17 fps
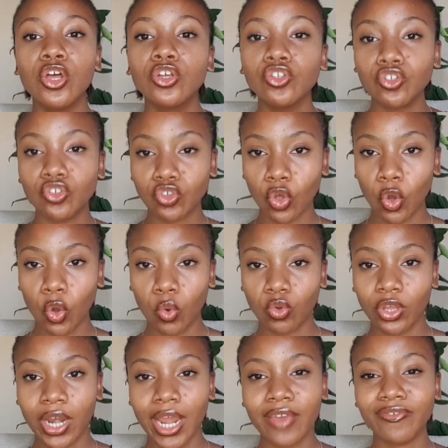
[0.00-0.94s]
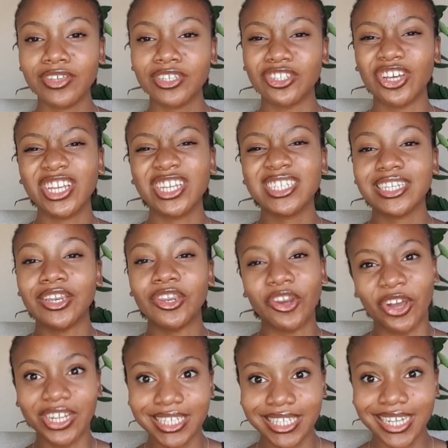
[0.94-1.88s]
so your life is not
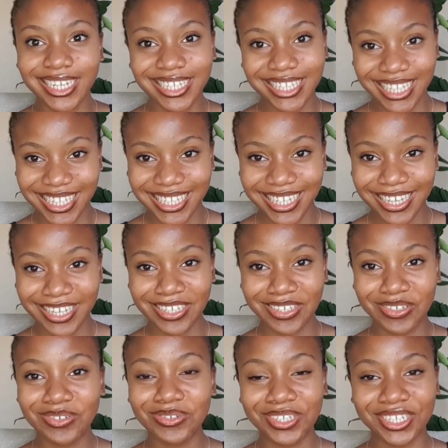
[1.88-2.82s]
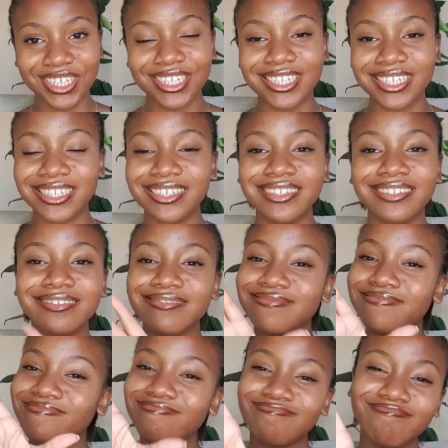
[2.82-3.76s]
not aesthetic, you just
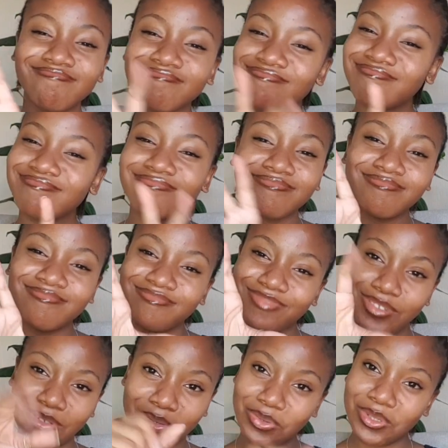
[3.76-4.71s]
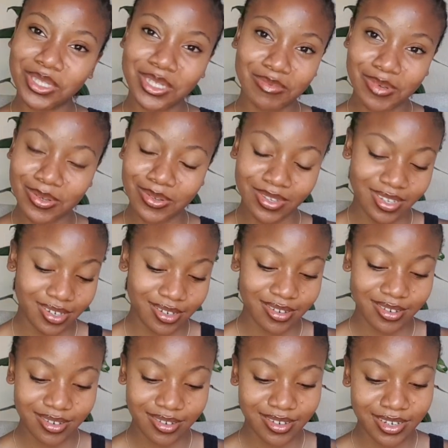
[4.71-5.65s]
do the most.
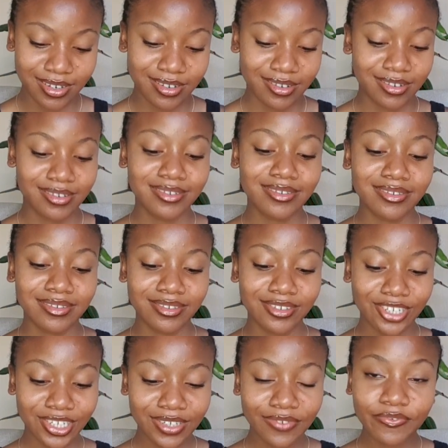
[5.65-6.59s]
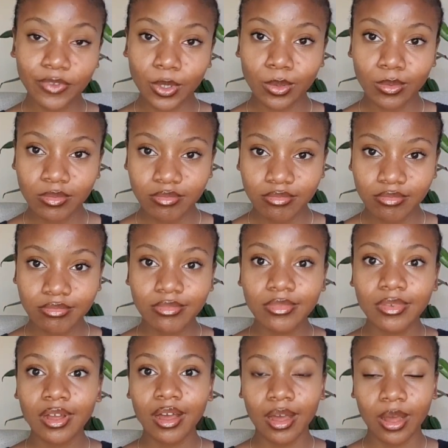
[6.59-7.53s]
Just film,
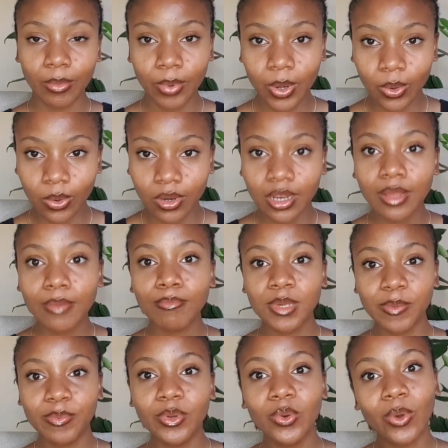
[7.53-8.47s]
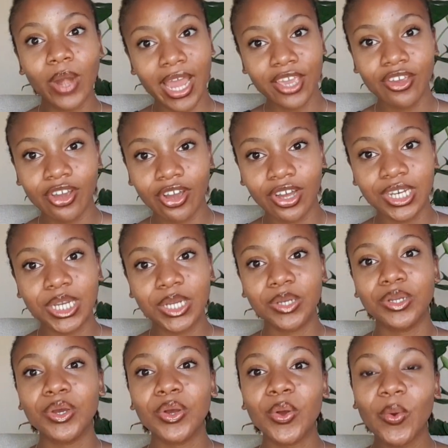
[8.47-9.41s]
upload. People who like your
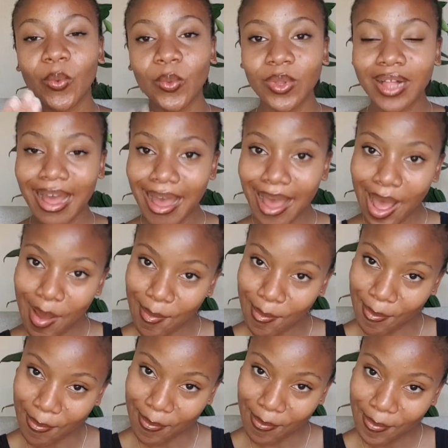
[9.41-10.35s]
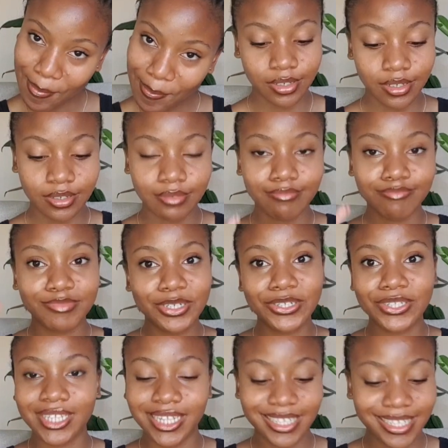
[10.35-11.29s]
content will come. Just be
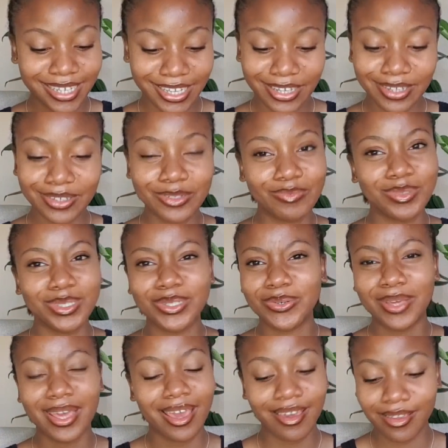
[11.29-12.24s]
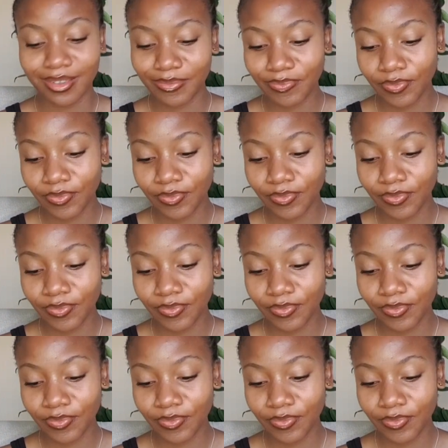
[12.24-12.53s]
authentic, you'll be okay.